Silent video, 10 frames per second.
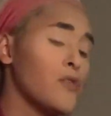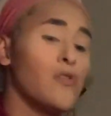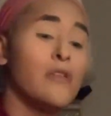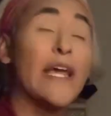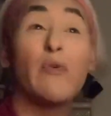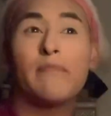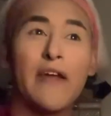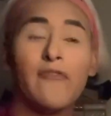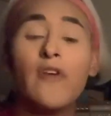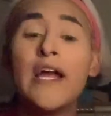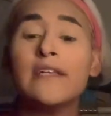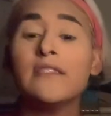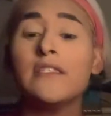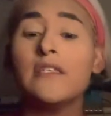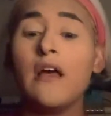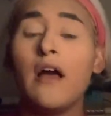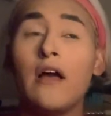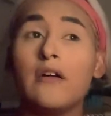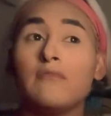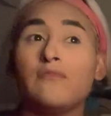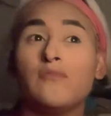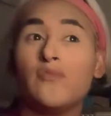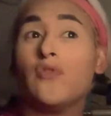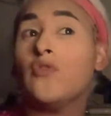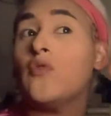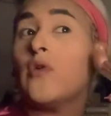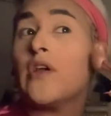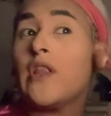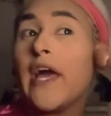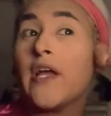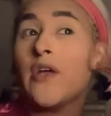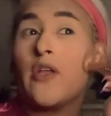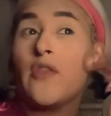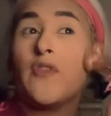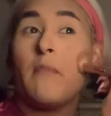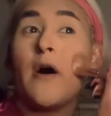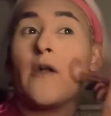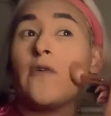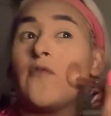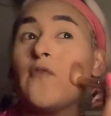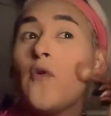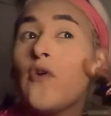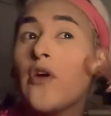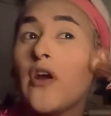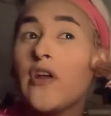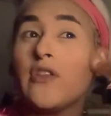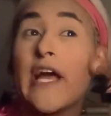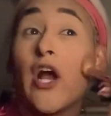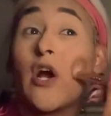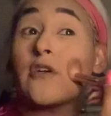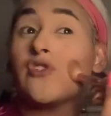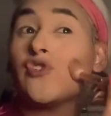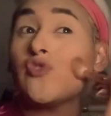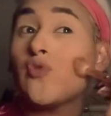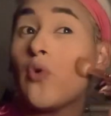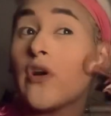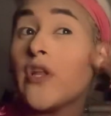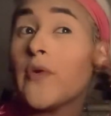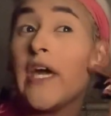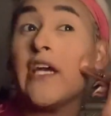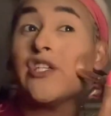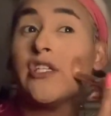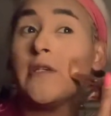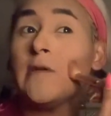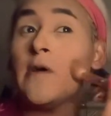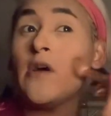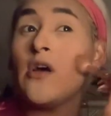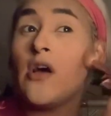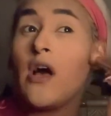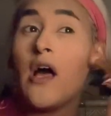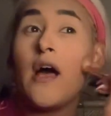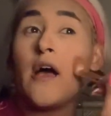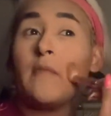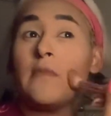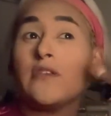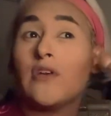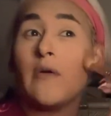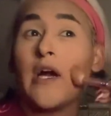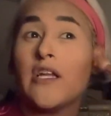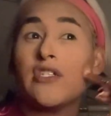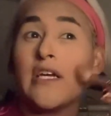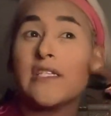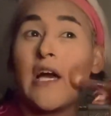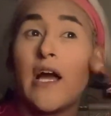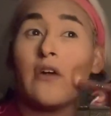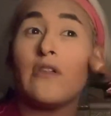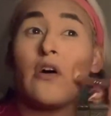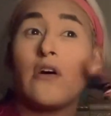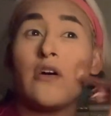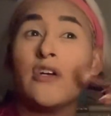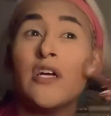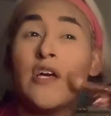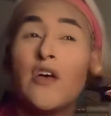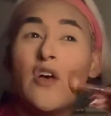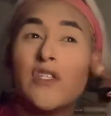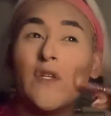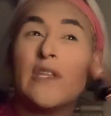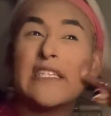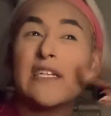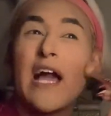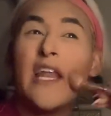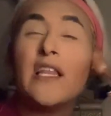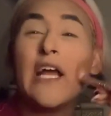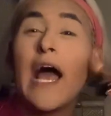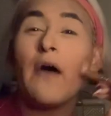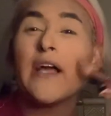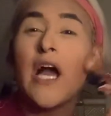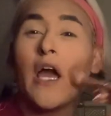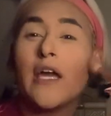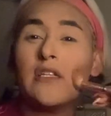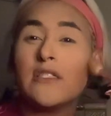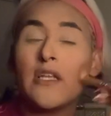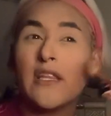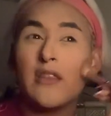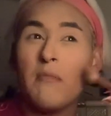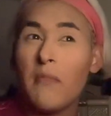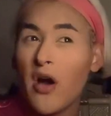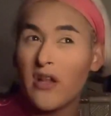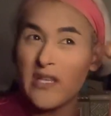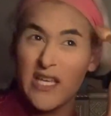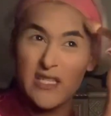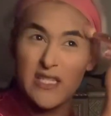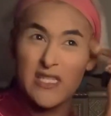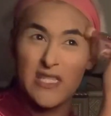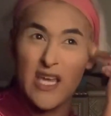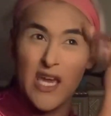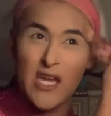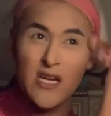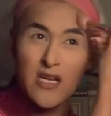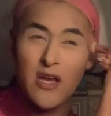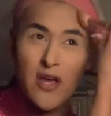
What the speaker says: like with my friends who were like the model for like our store location. So I would kind of just like tag along. So that's kind of like how I got into like the modeling scene.